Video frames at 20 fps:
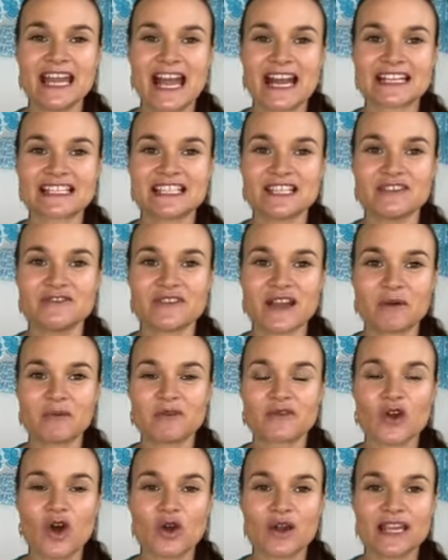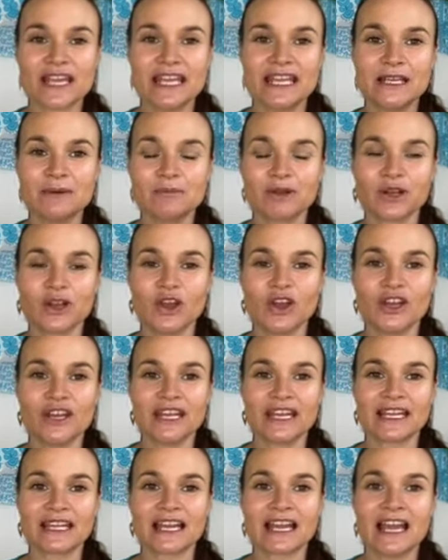active, and we've got keep
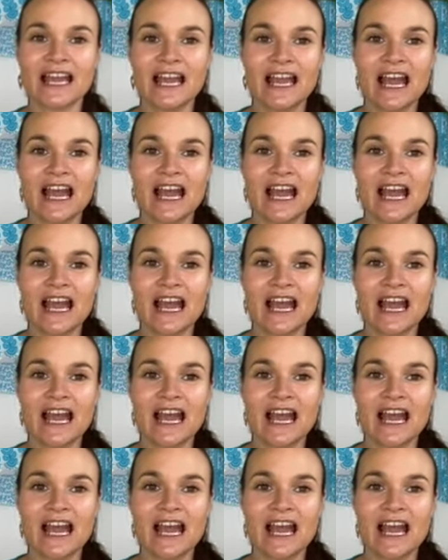learning.